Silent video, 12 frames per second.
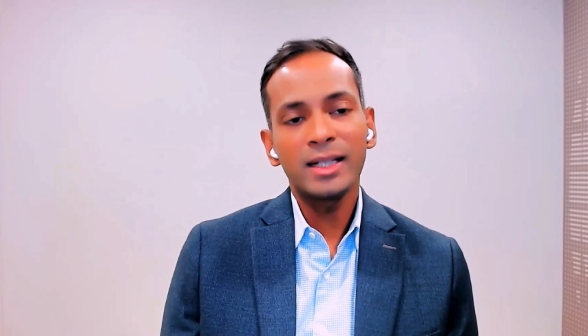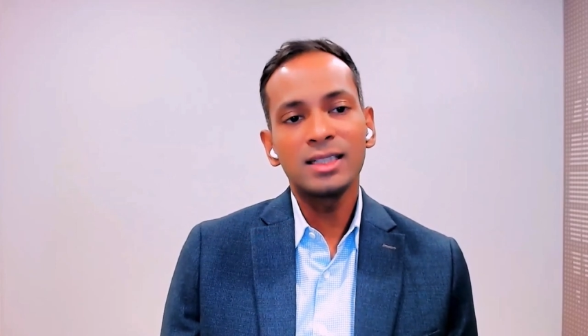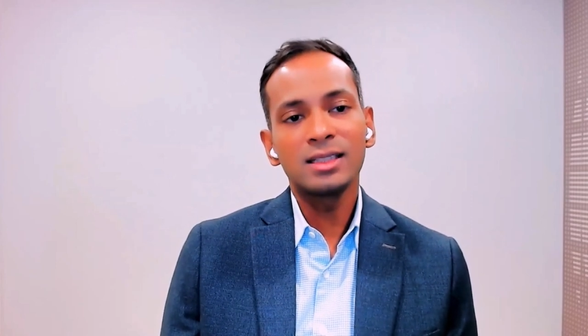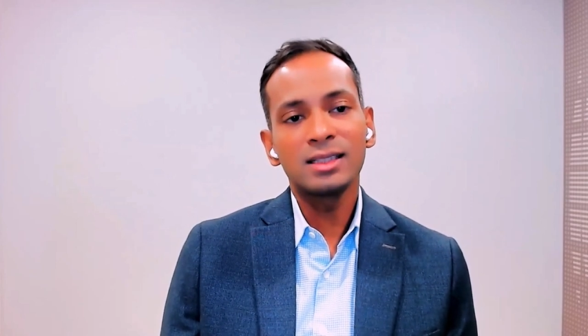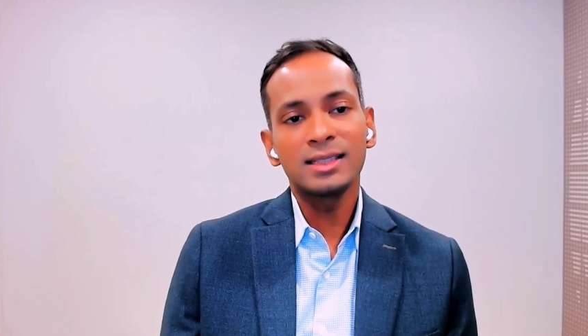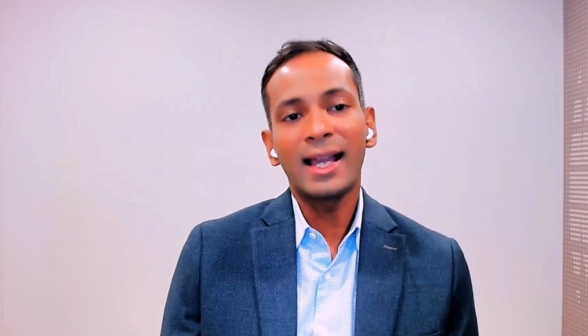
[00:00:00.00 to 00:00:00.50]

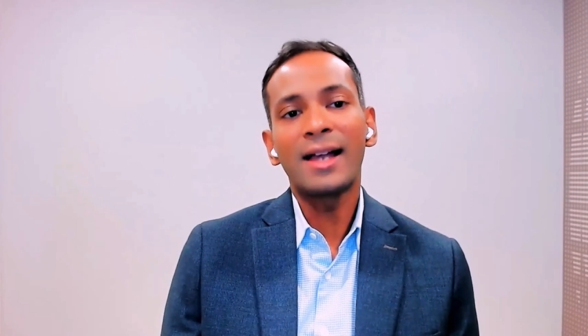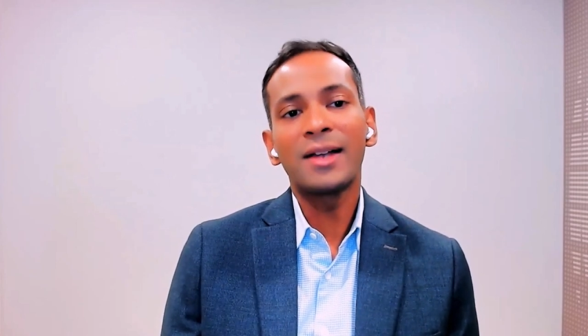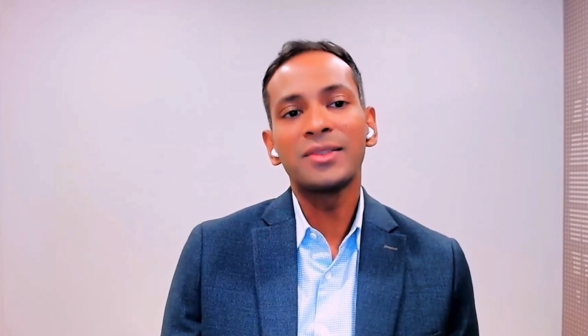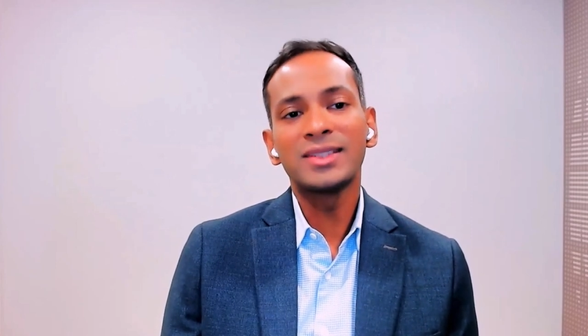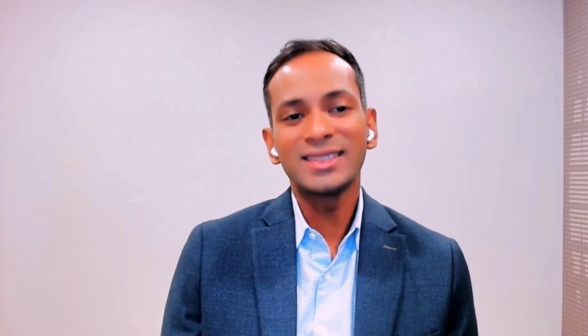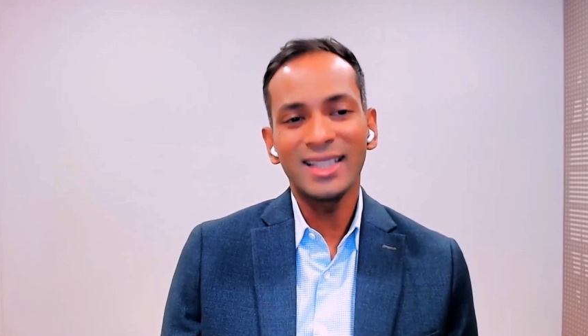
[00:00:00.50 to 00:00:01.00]
managers
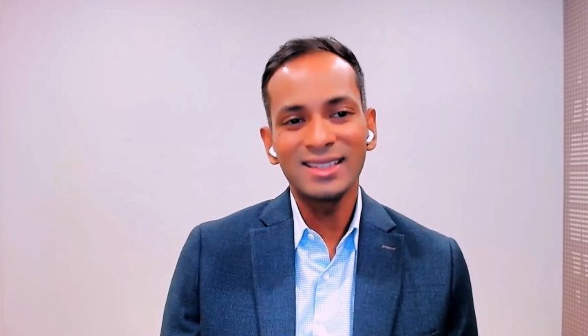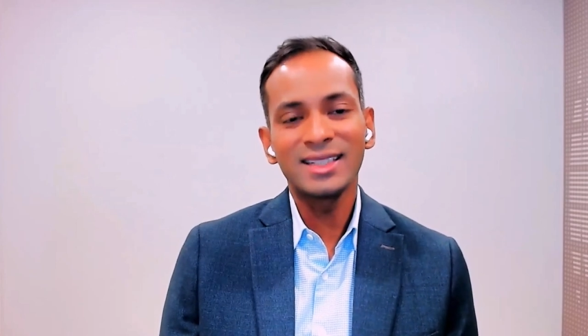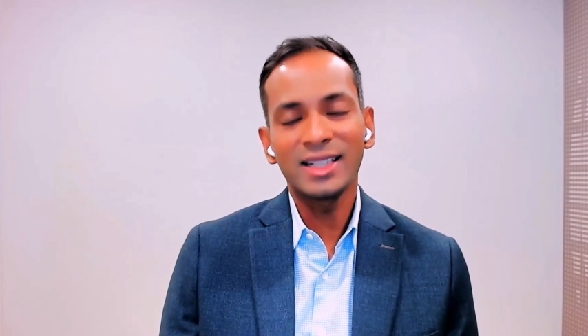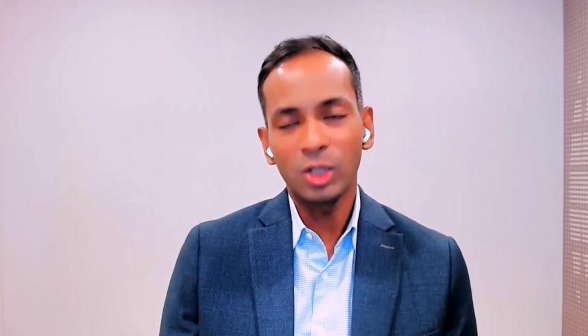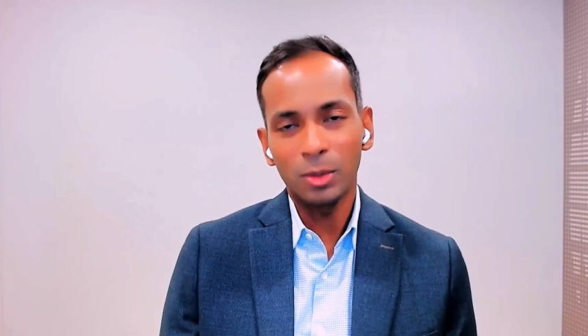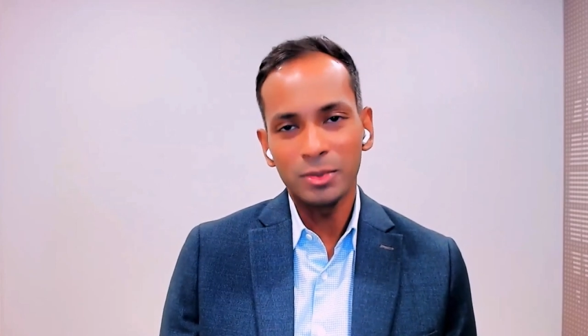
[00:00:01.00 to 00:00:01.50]
have
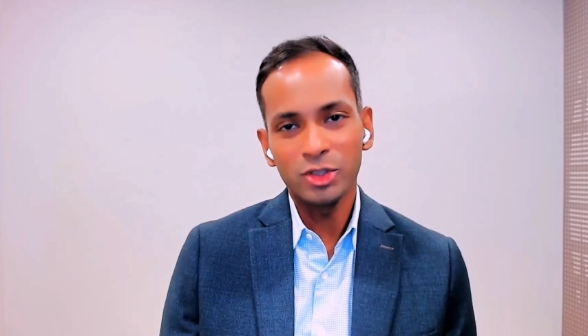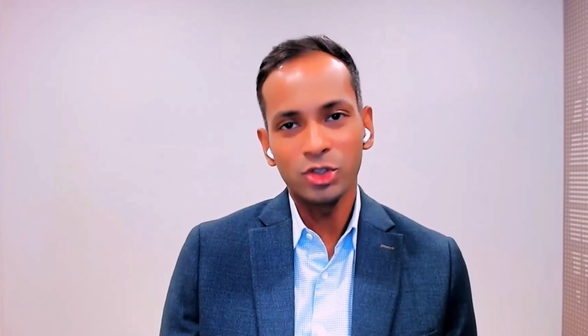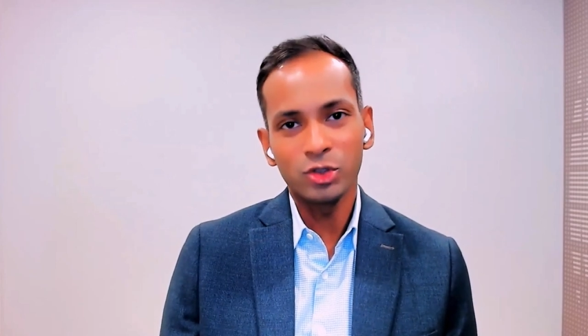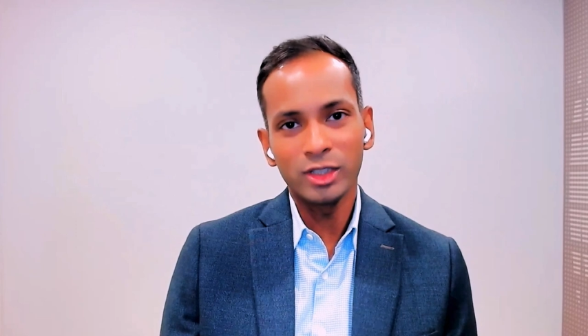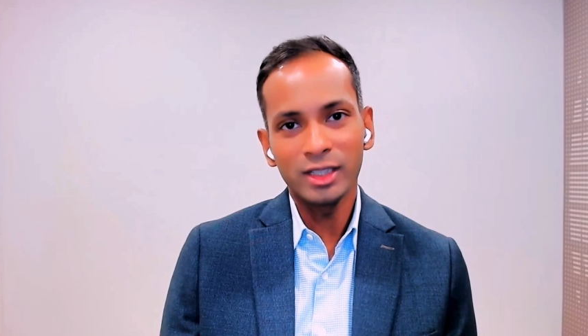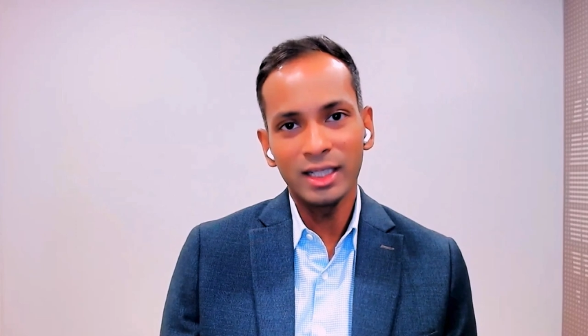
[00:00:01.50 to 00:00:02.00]
sensed an
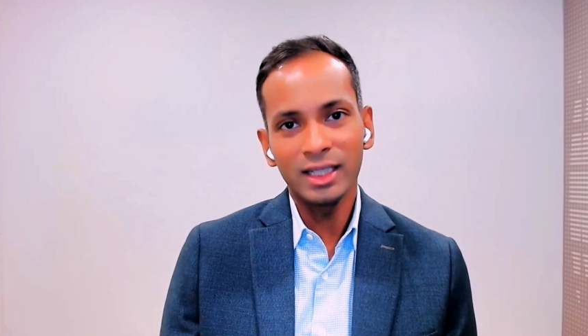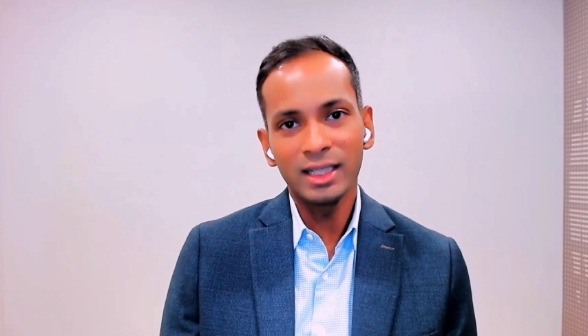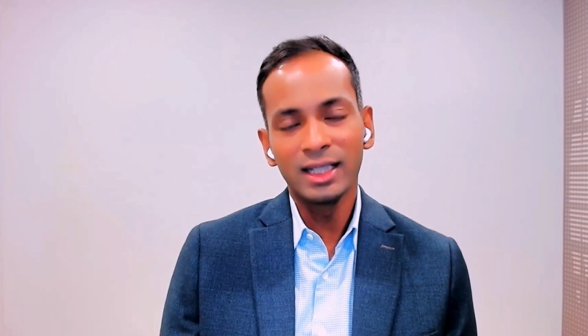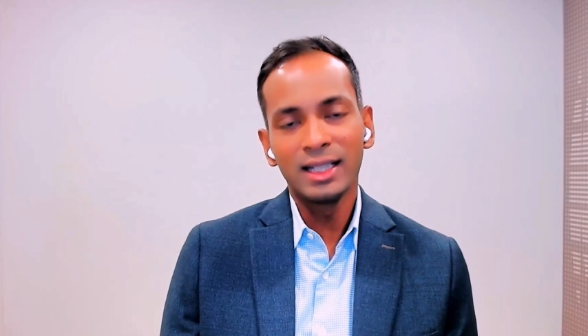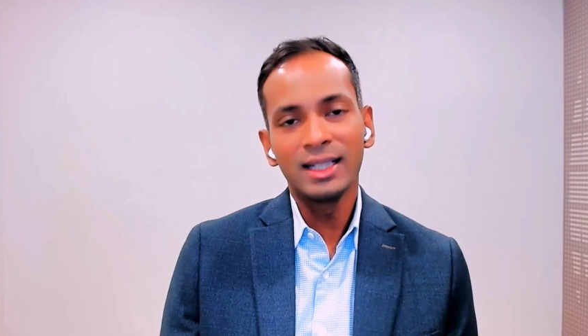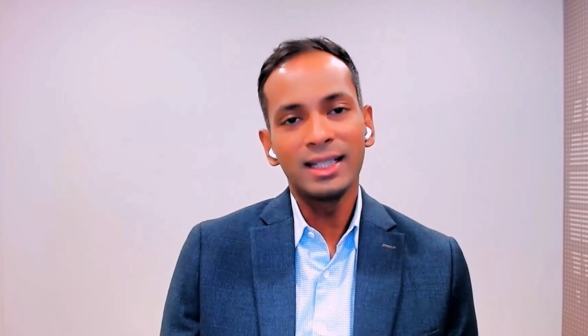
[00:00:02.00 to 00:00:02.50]
opportunity